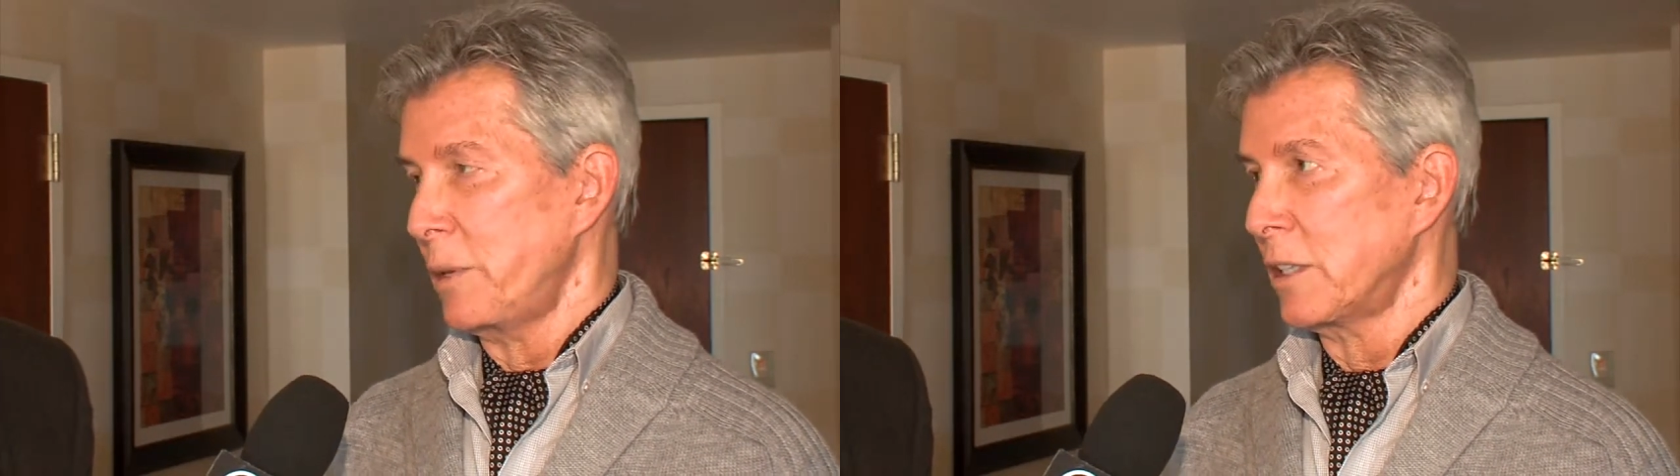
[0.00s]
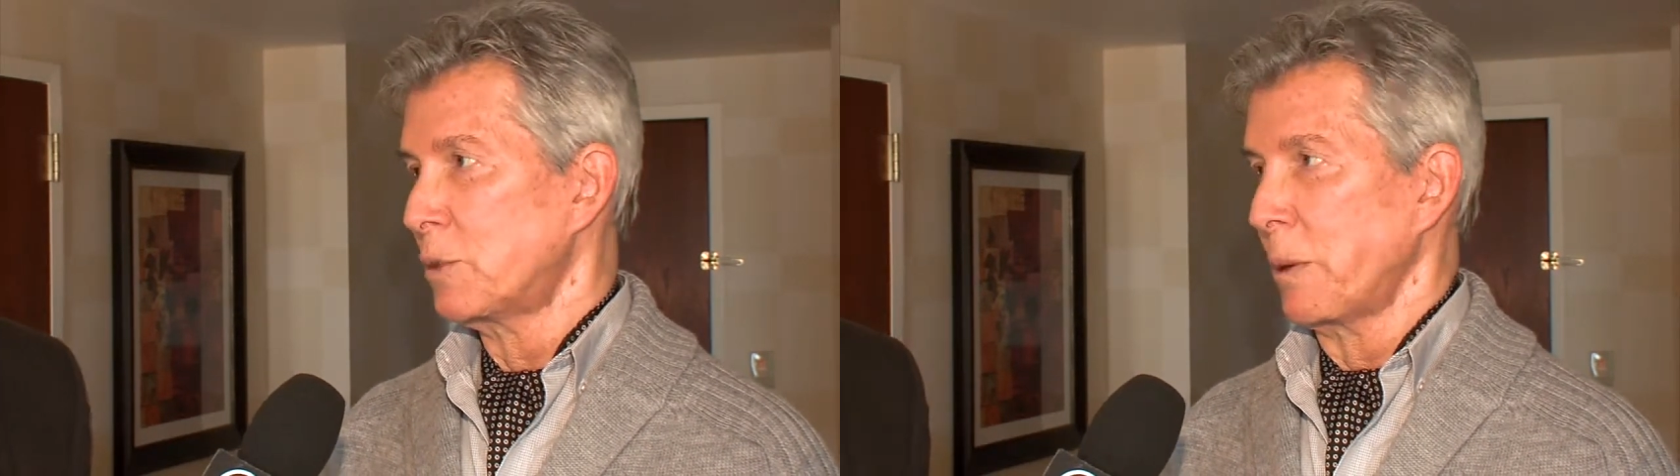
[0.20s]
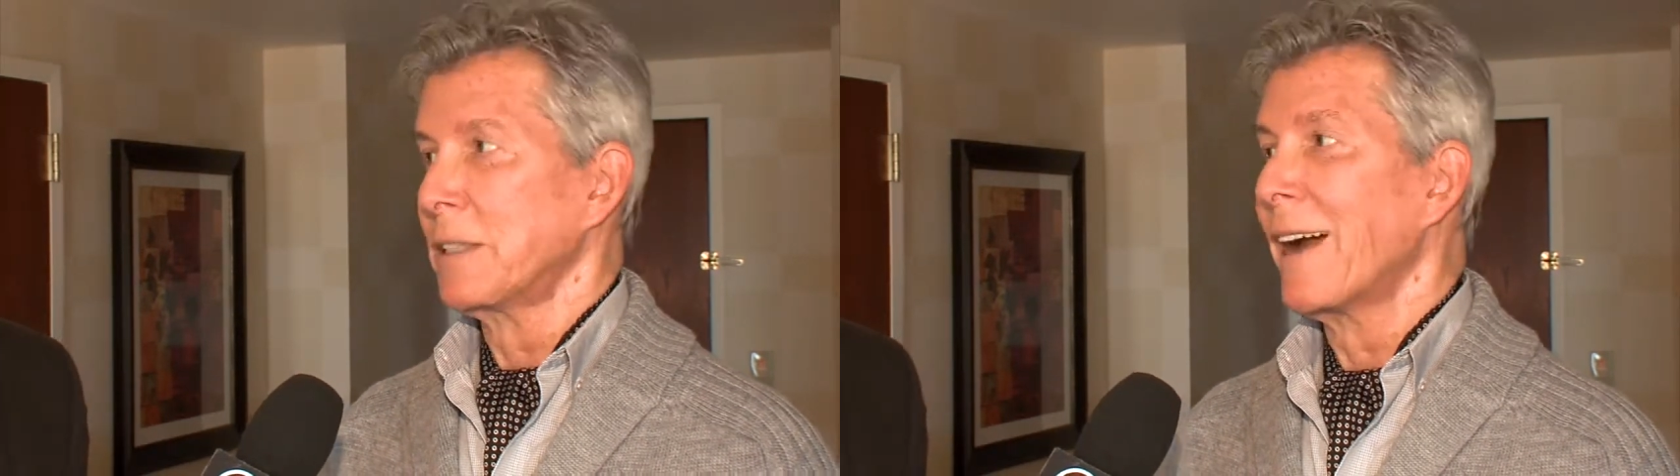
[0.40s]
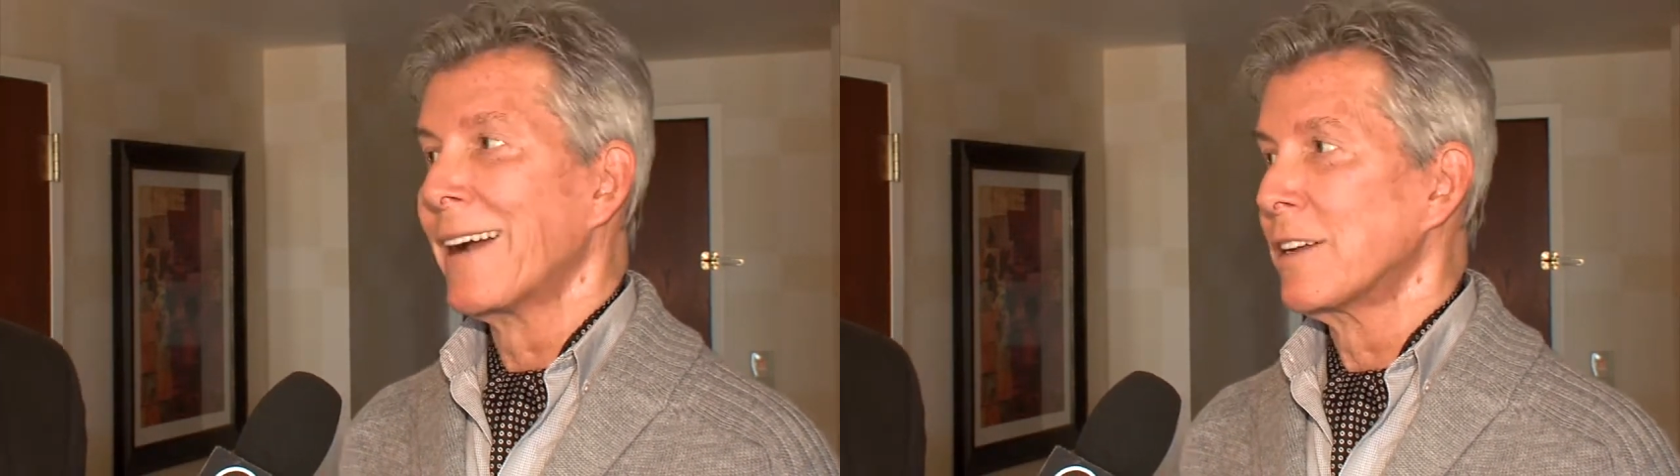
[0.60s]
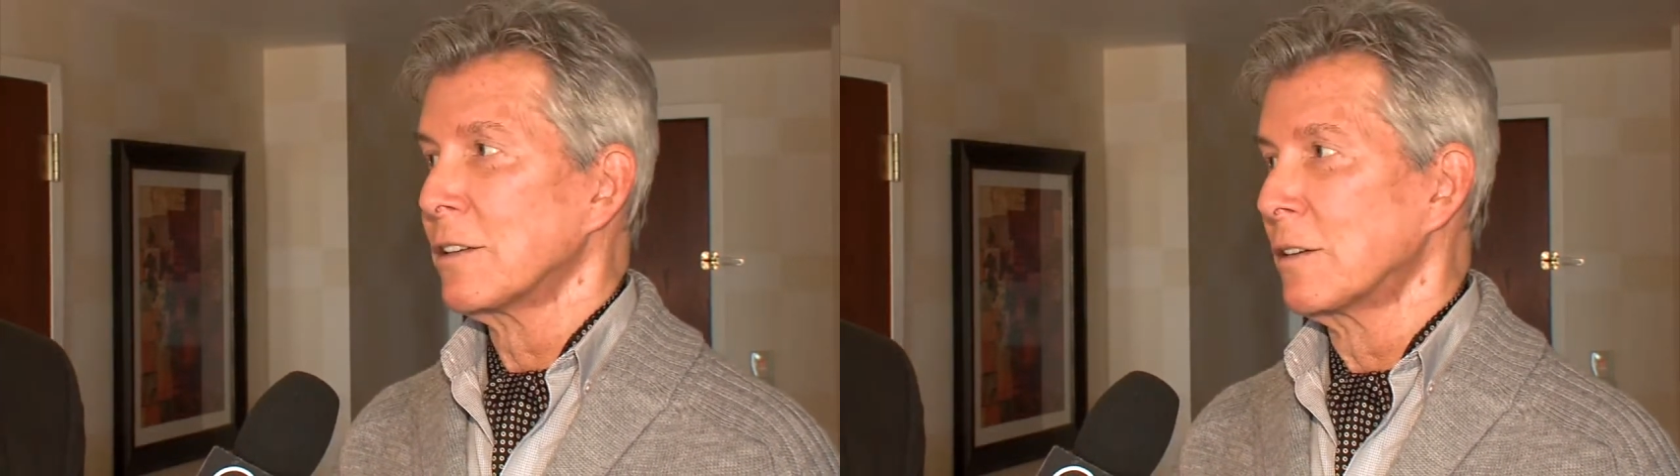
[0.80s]
big
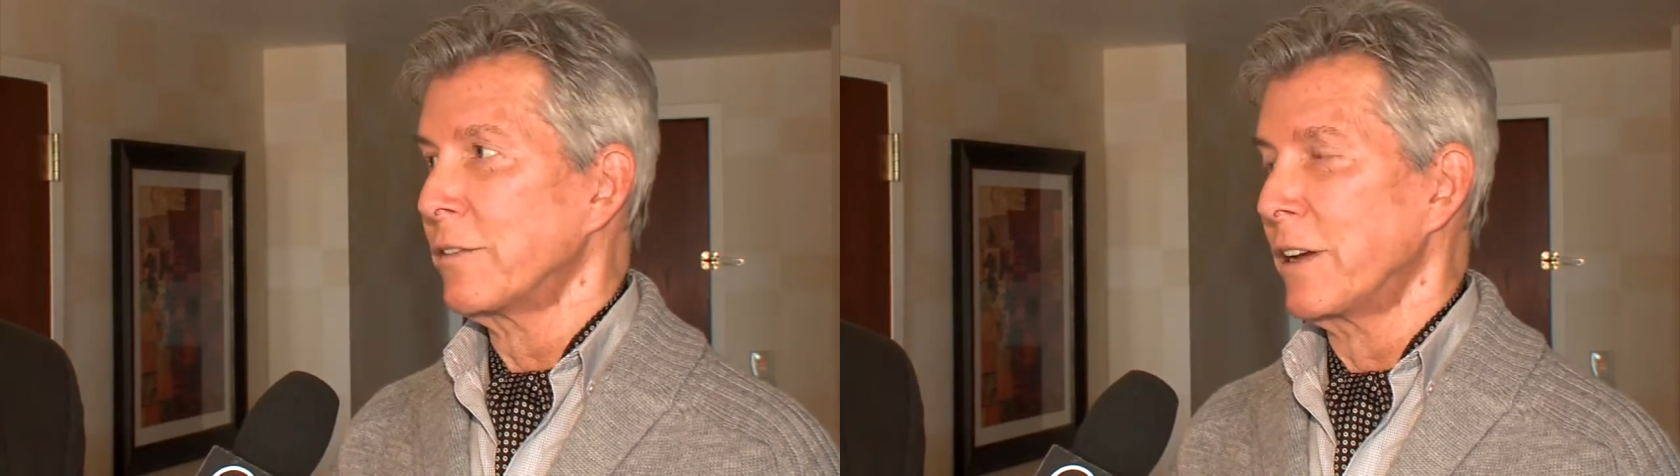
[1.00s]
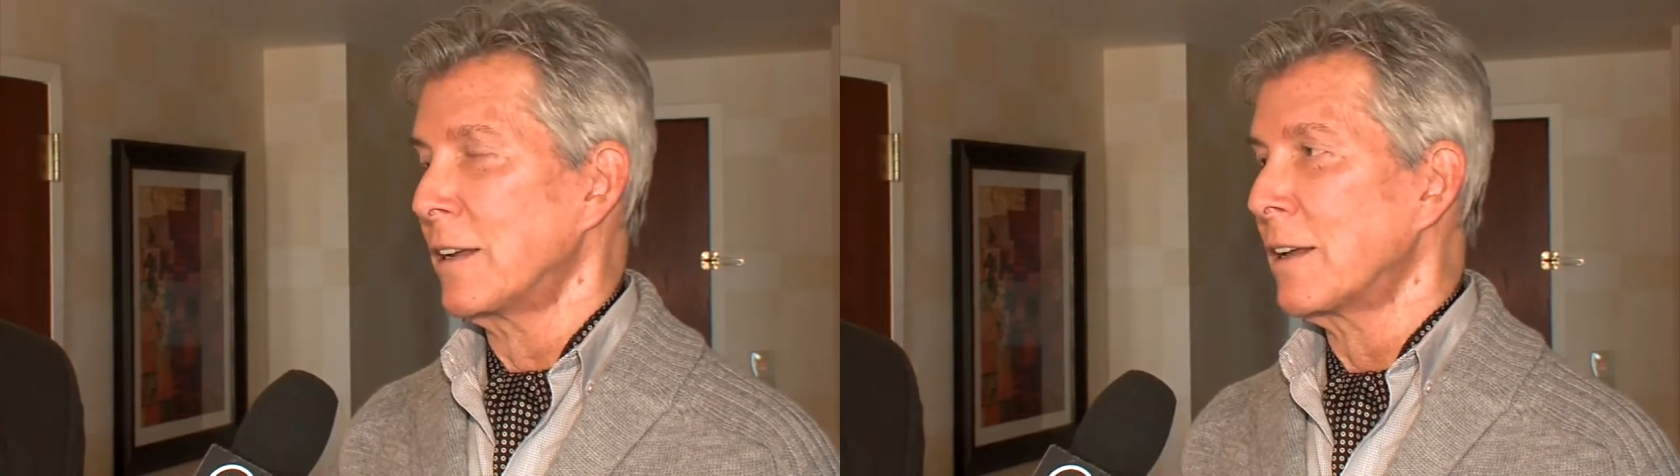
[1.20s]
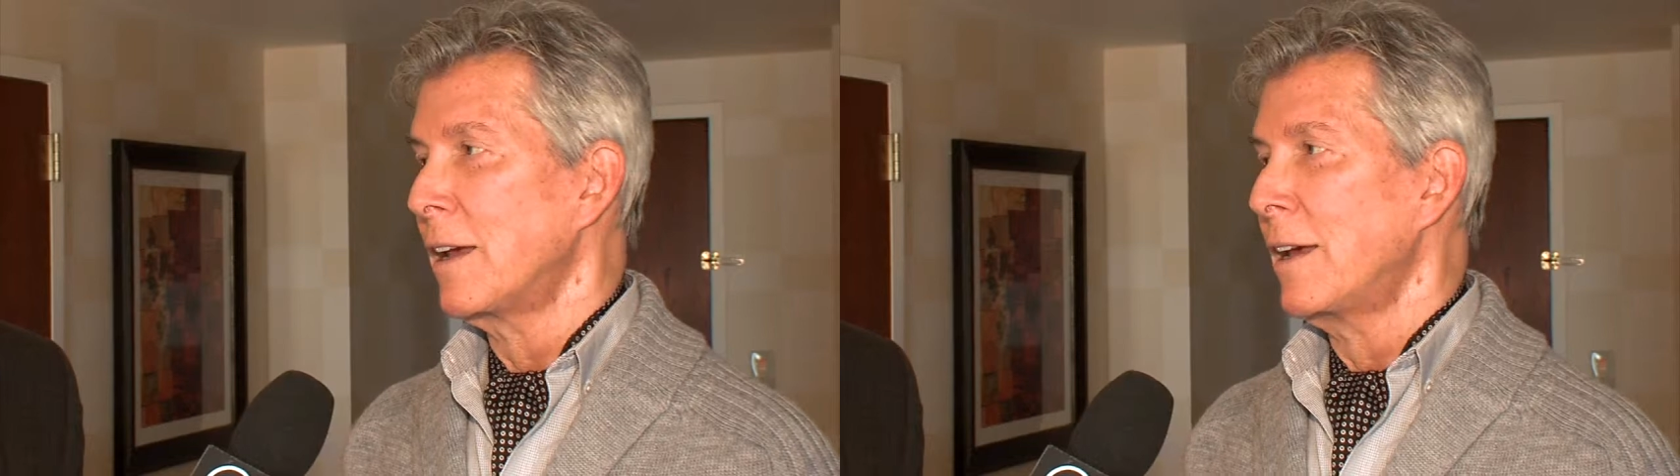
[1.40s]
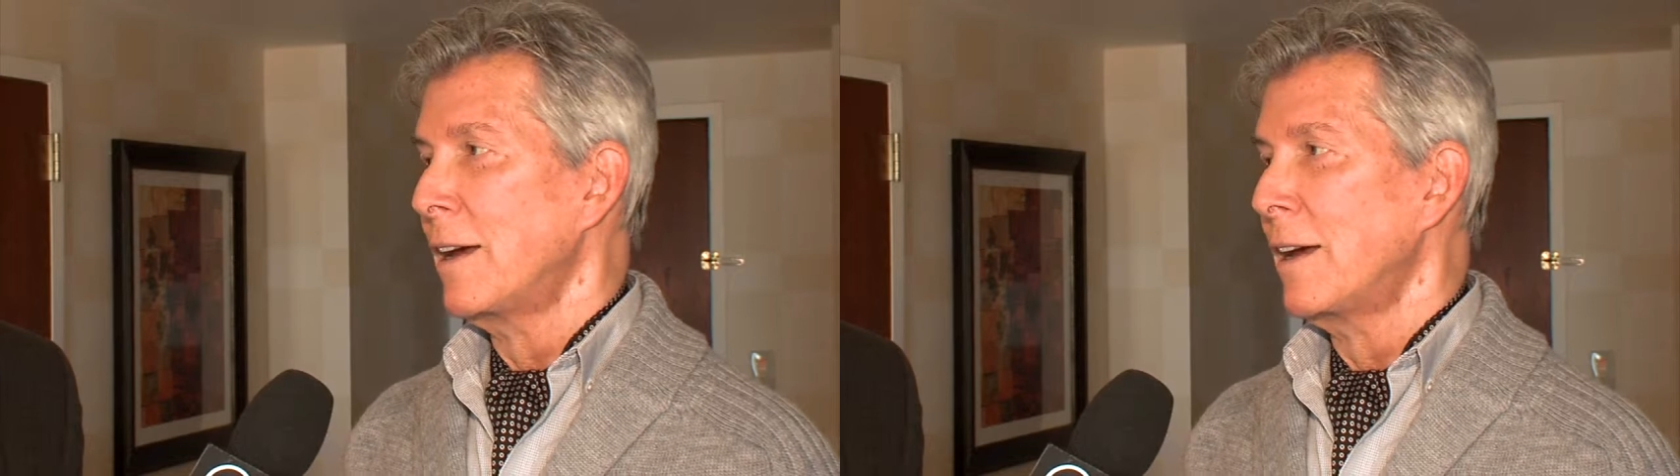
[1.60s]
spectacular event